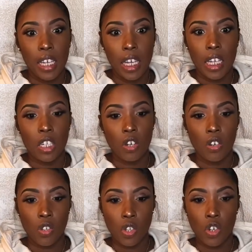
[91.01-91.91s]
and
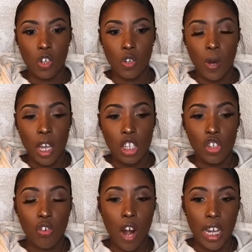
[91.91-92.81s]
also
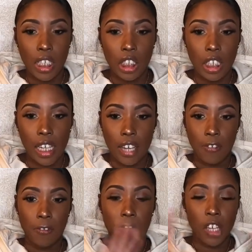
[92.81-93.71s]
trying to like
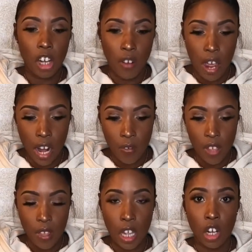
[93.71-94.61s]
figure out
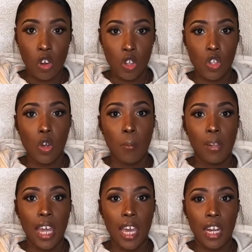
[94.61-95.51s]
everything and also
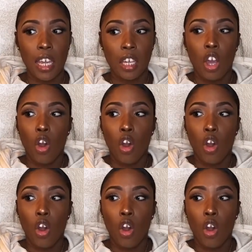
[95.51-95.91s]
planning